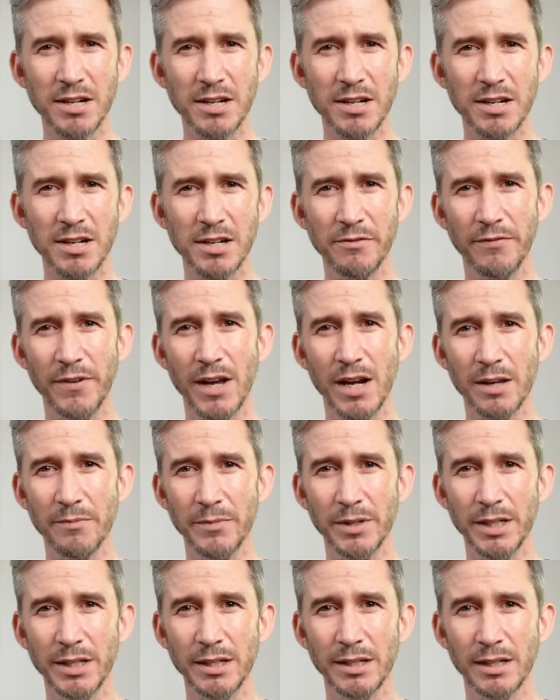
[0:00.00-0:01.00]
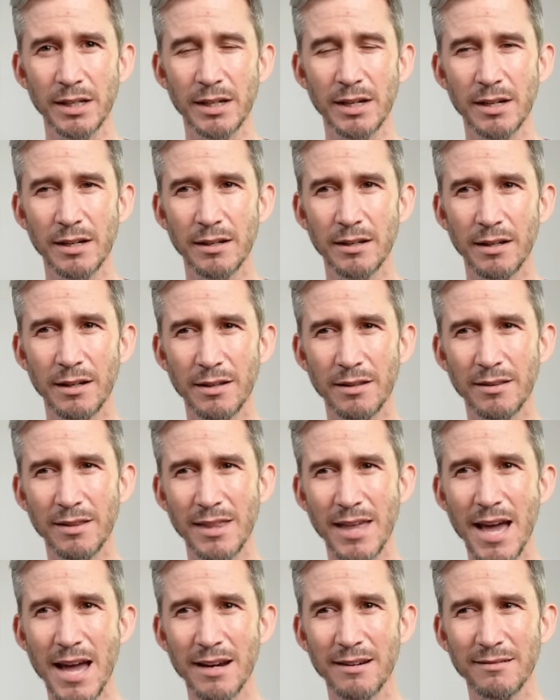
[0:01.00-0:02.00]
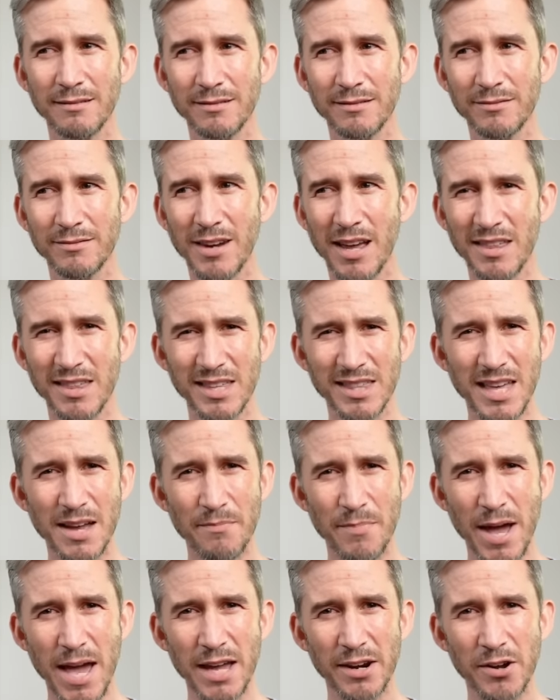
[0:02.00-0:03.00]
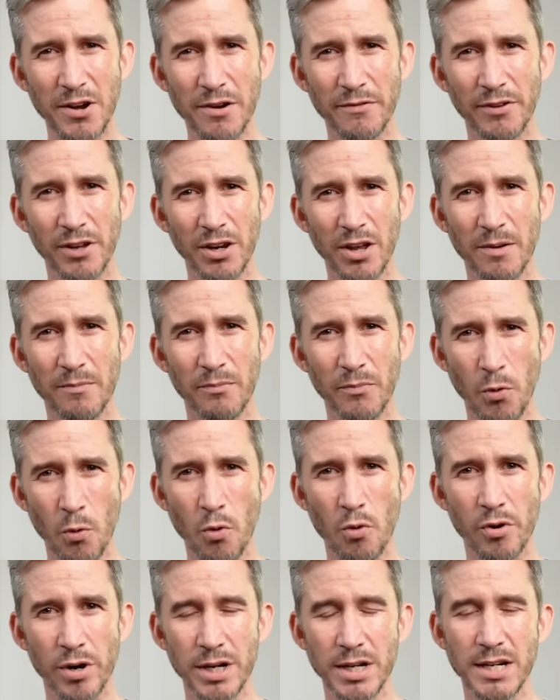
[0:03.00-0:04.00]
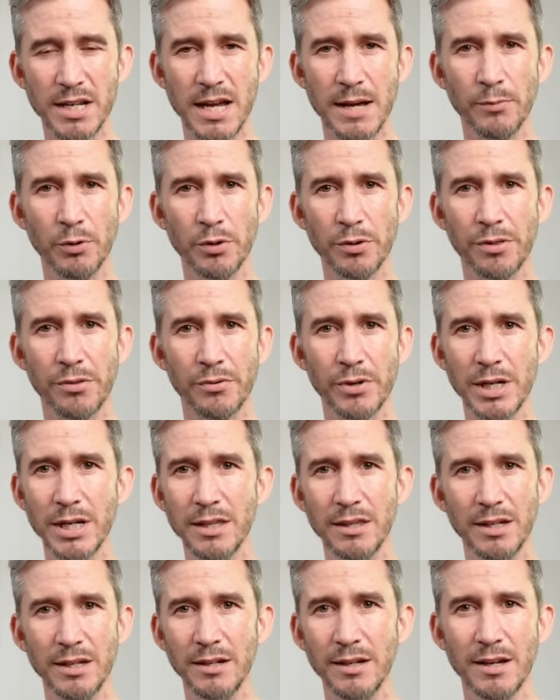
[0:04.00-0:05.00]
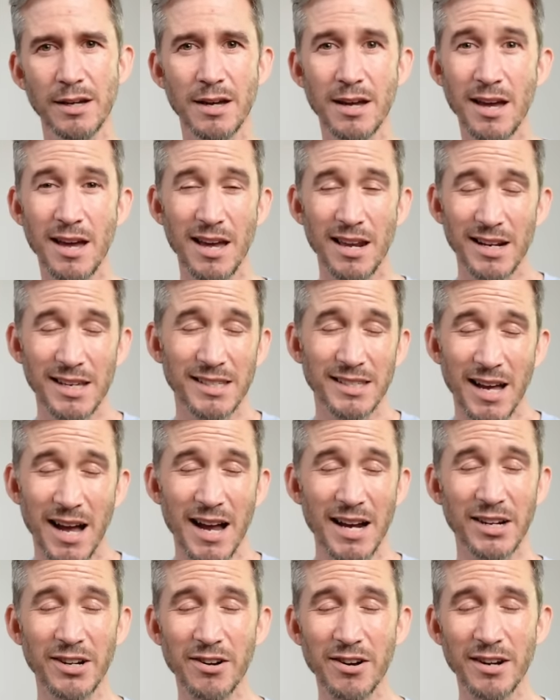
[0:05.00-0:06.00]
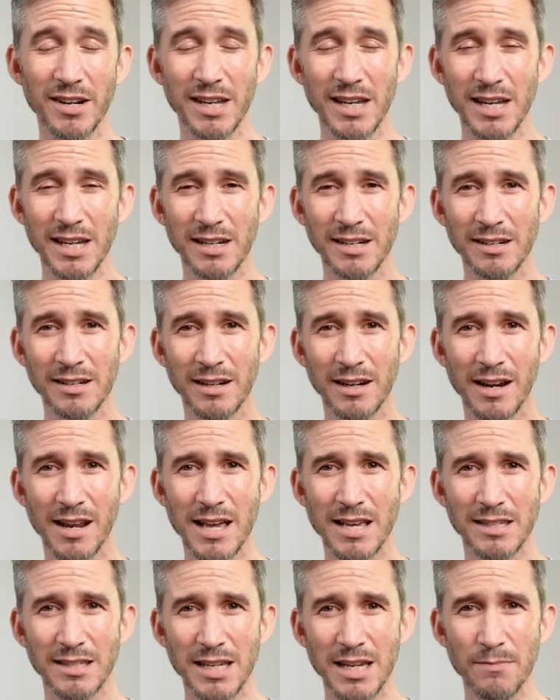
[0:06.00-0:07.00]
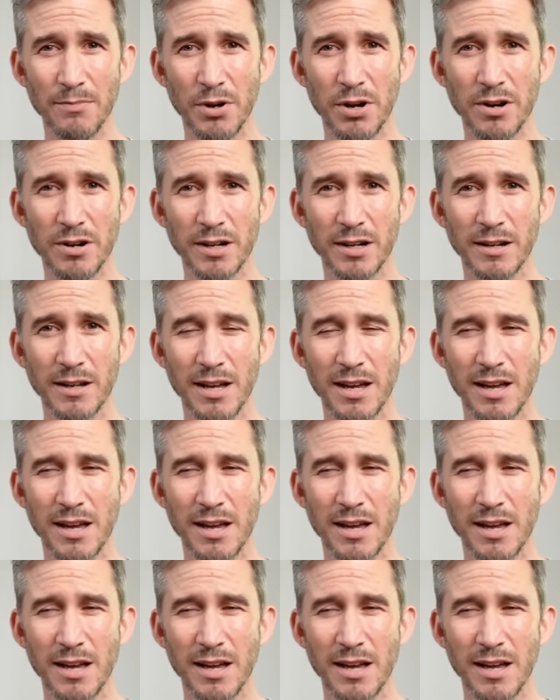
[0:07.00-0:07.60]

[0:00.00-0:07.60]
The development. It's that, so bad. I think that paid off a lot more in Diablo three than at least I got in Last Epoch.